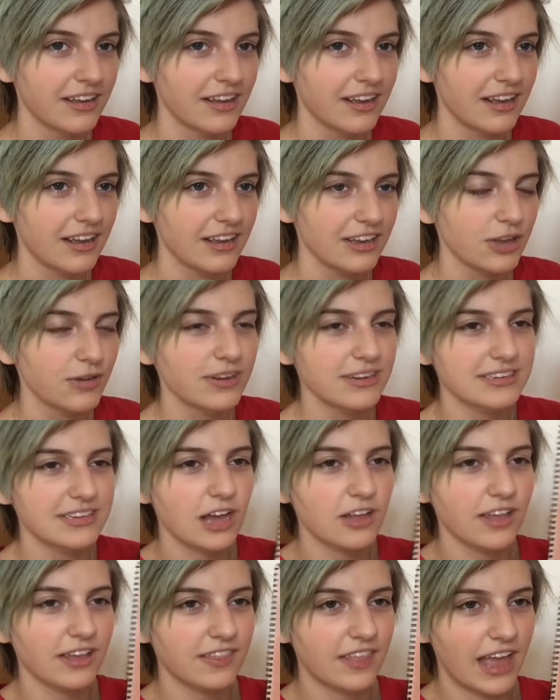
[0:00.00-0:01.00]
You can
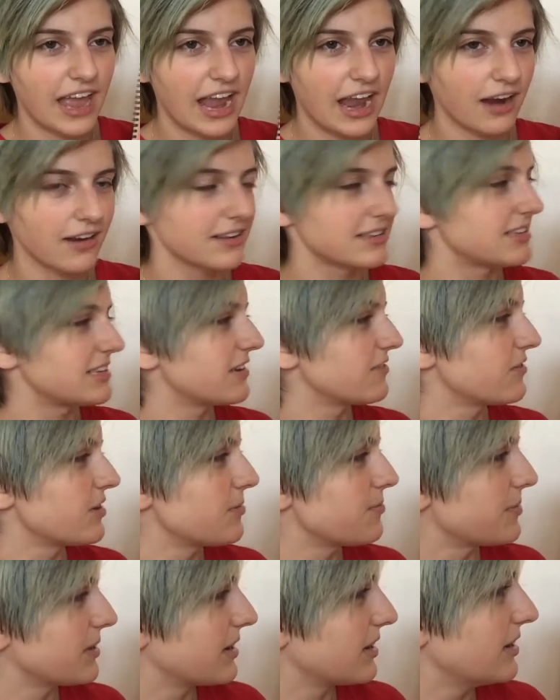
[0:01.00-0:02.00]
tell like the hair is
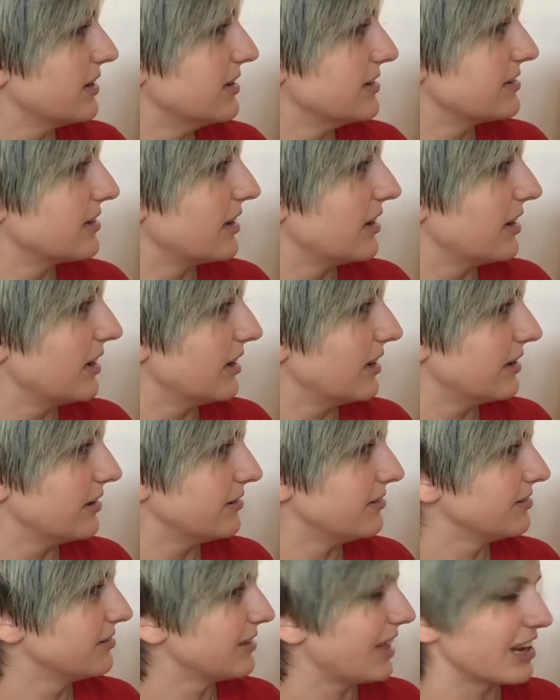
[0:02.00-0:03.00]
different because
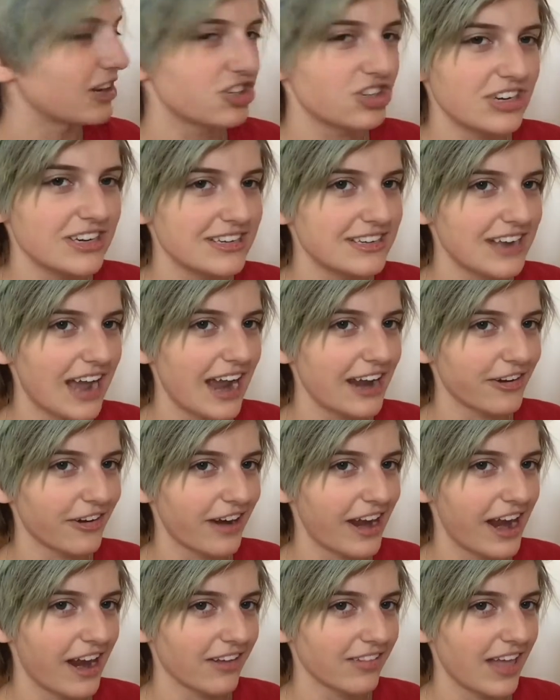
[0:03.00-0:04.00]
like she's dyed her
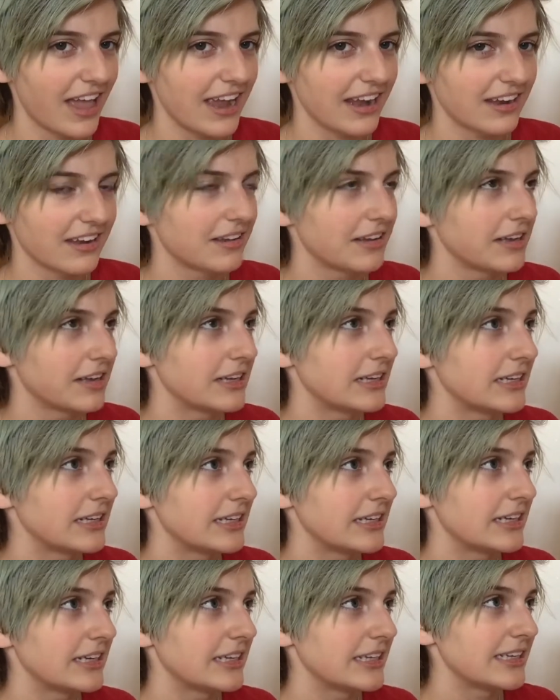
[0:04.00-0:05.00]
hair like
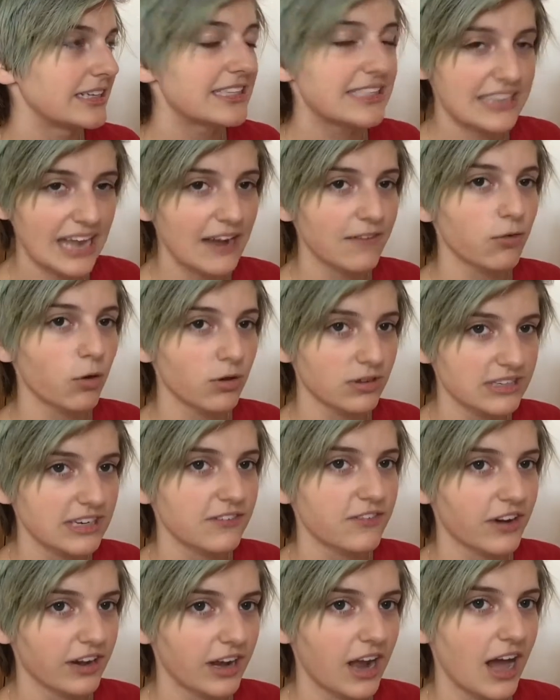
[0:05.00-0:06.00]
several
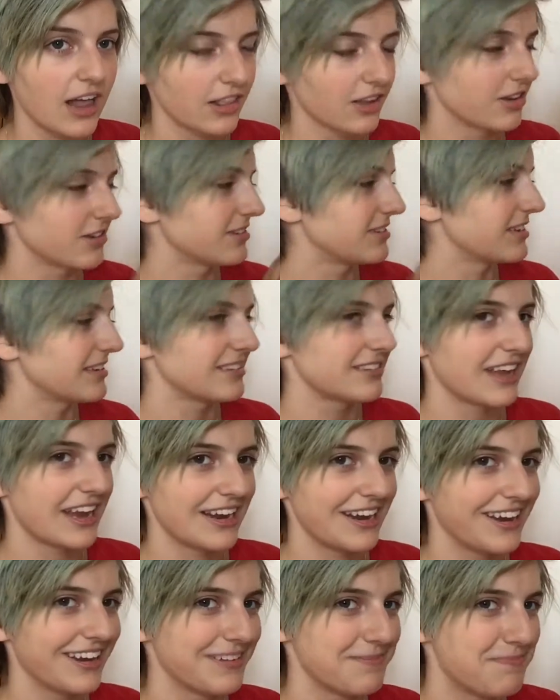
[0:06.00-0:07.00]
different colors since
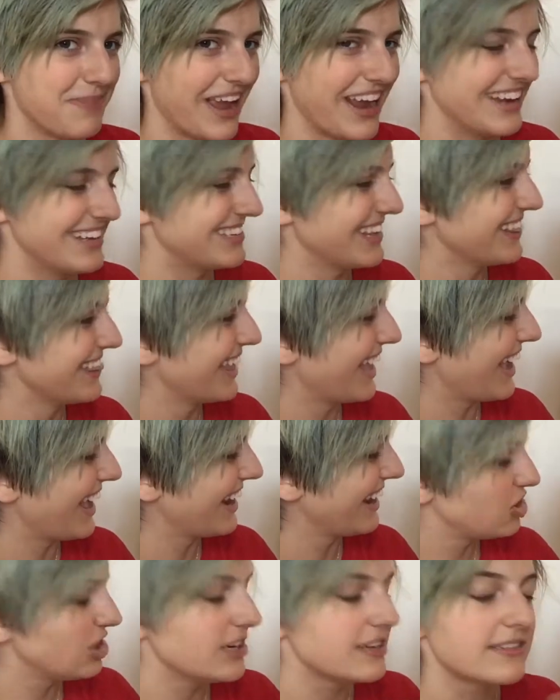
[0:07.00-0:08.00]
I painted
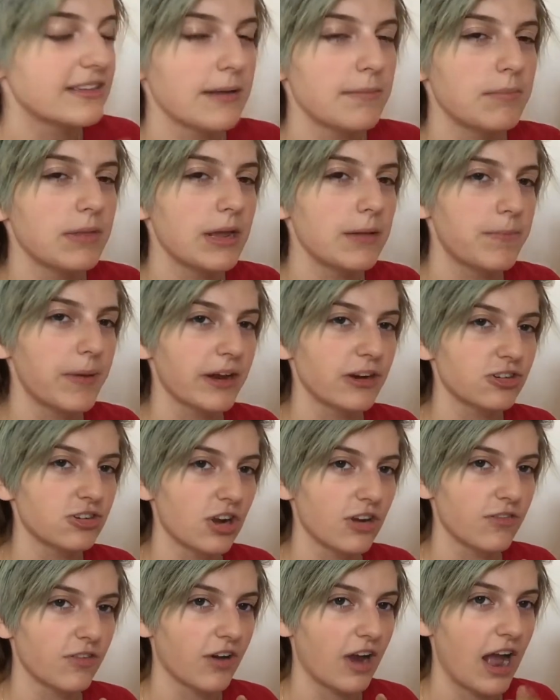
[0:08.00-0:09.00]
that. She sent me a picture
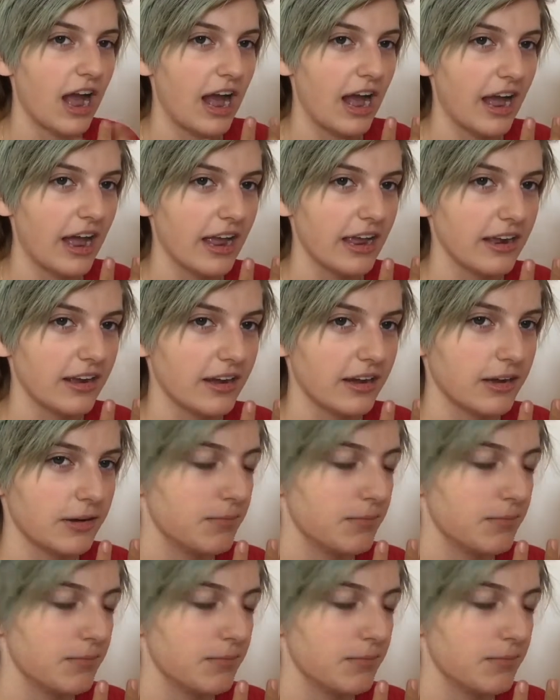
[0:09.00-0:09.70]
of her eye.